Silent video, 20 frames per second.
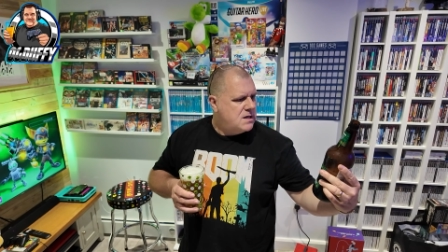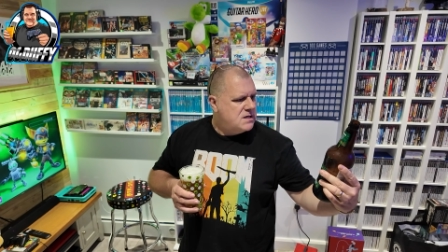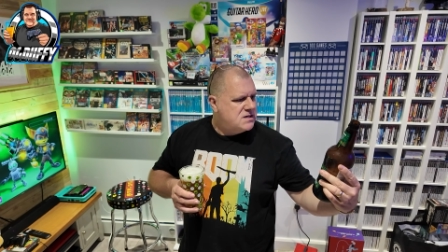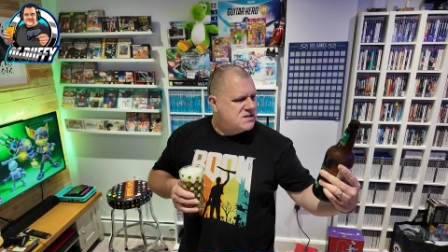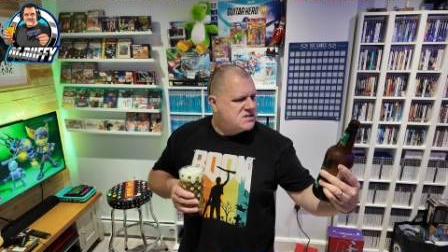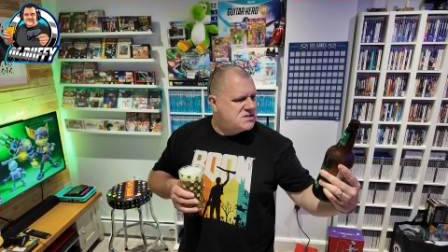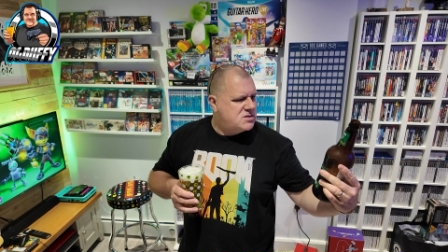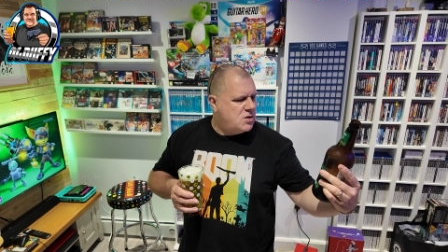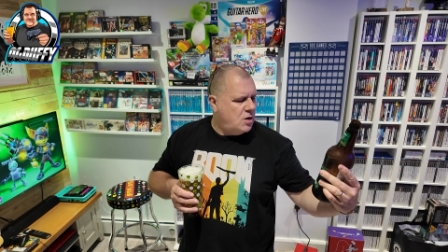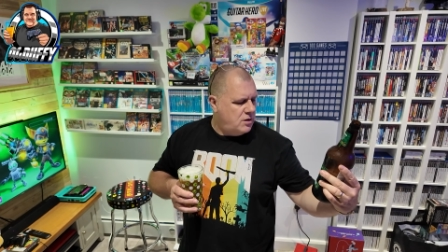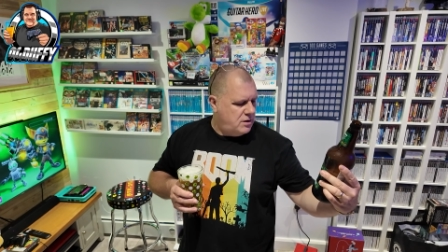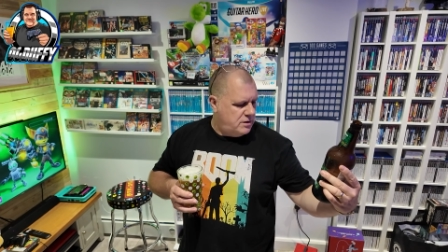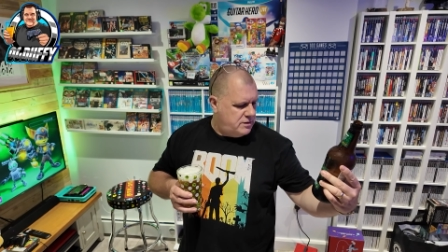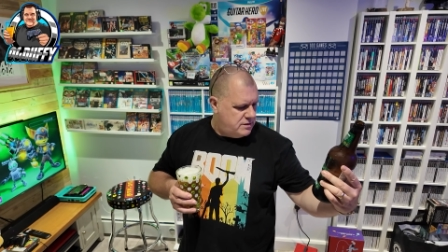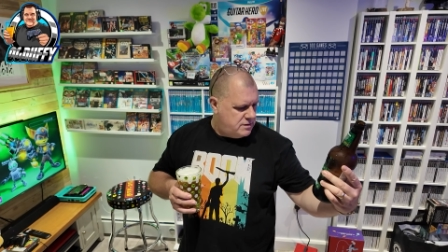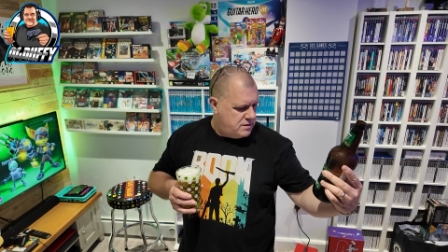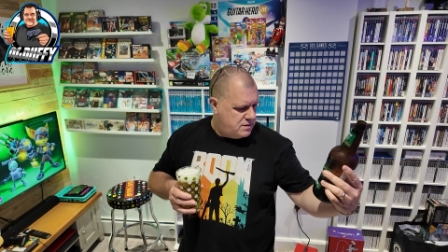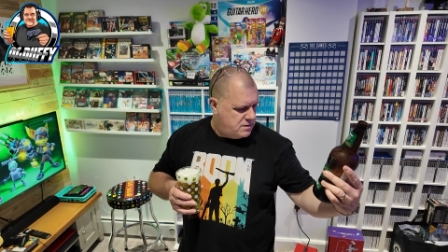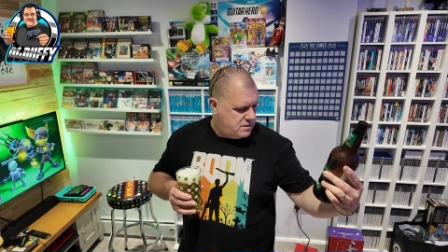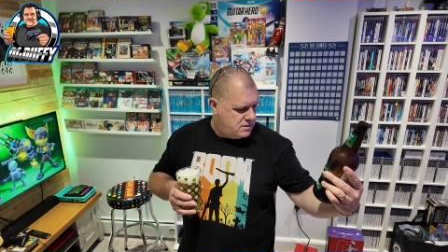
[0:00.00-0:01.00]

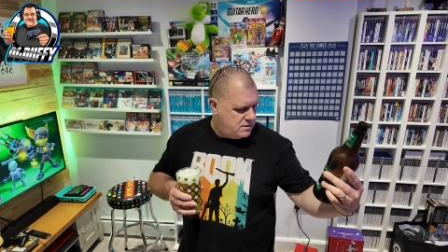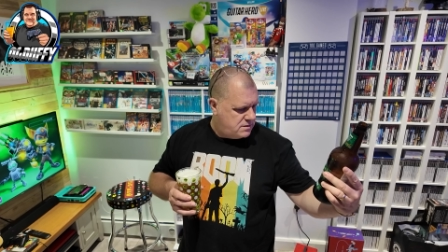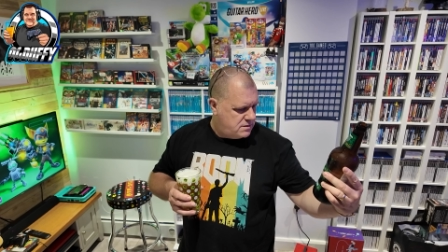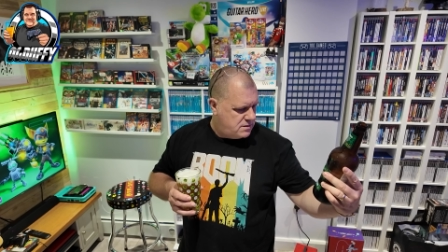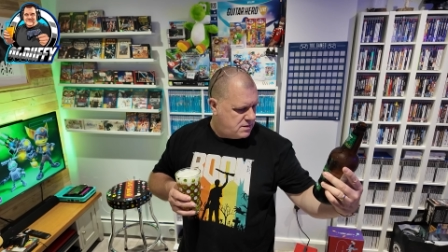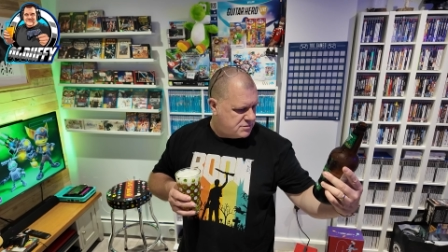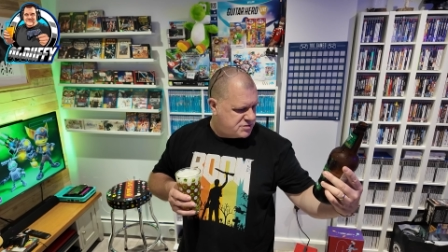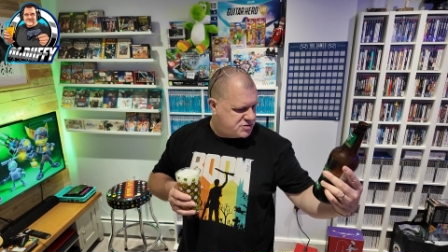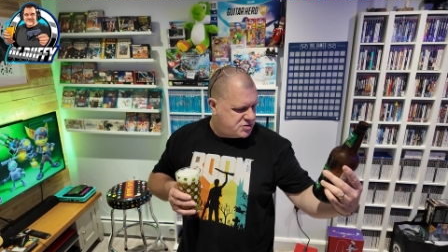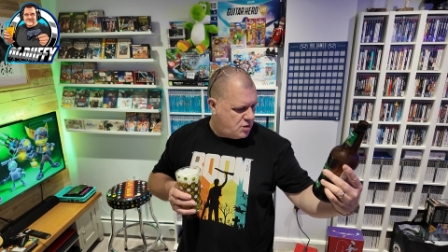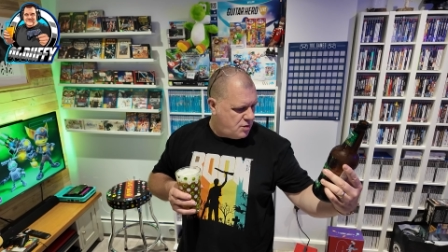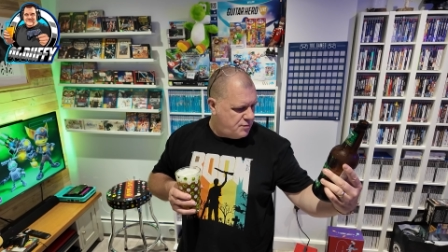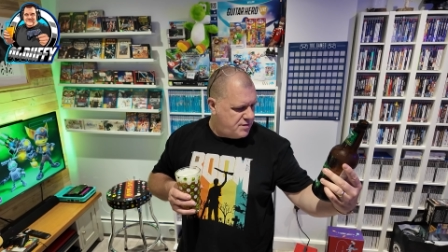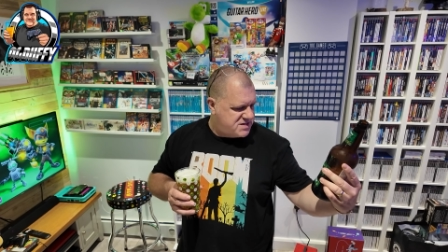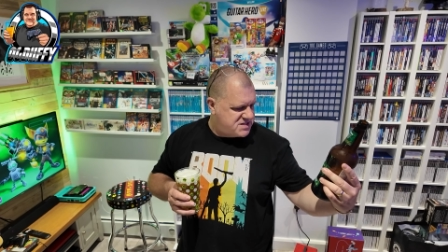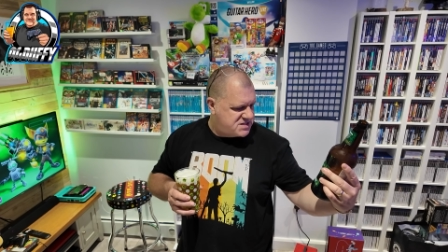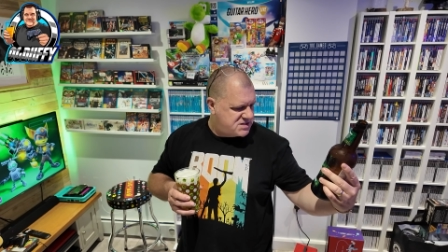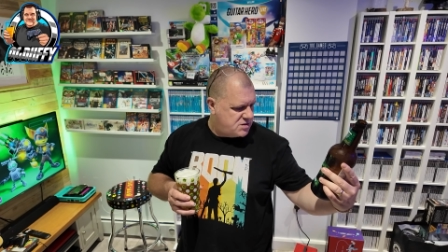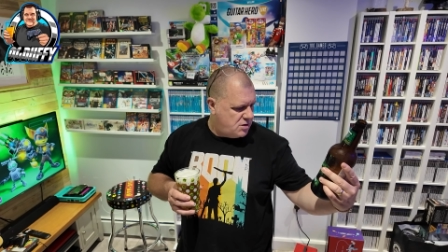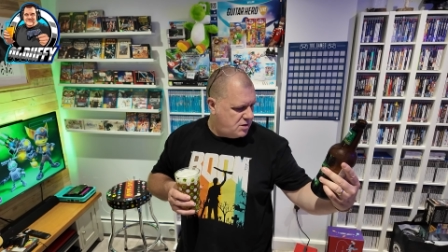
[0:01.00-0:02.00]
Scotland. I'm sure
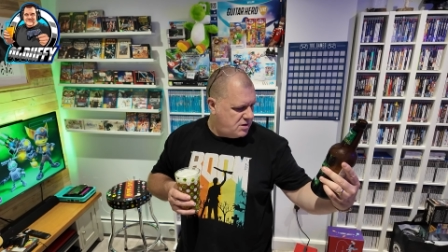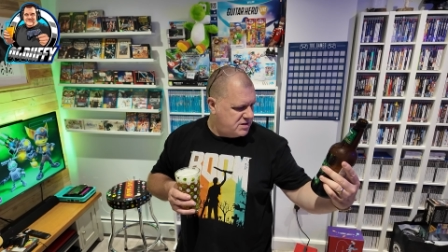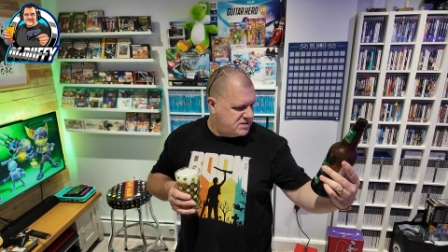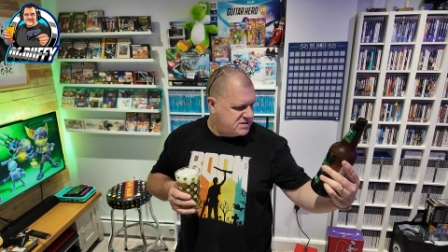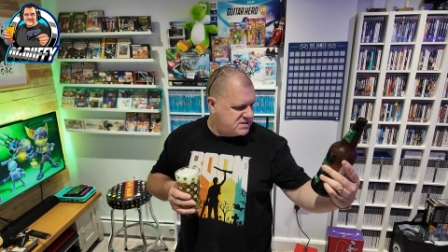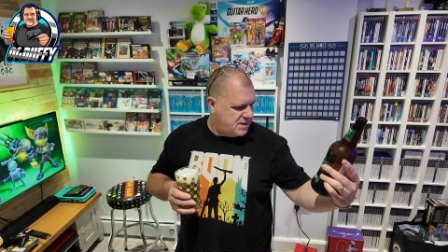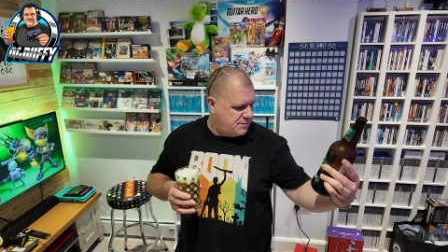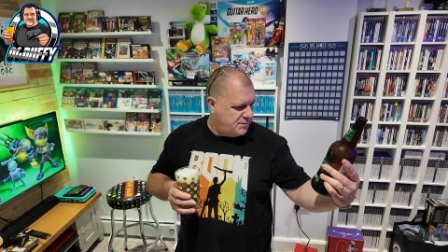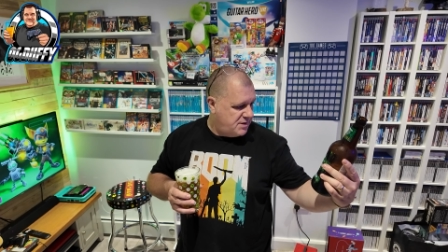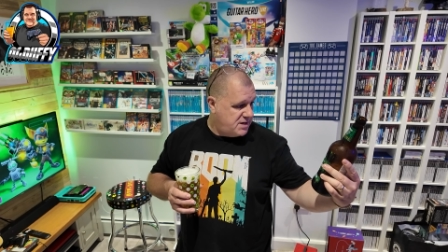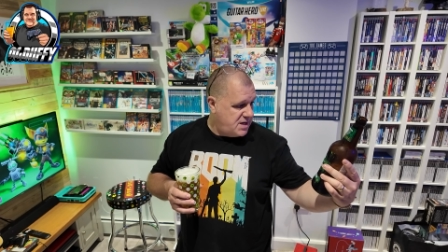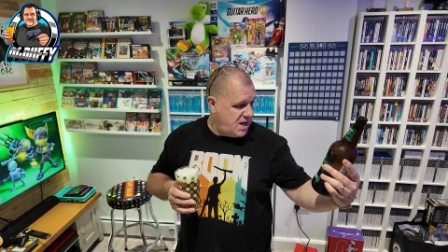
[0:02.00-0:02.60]
it's Scotland somewhere.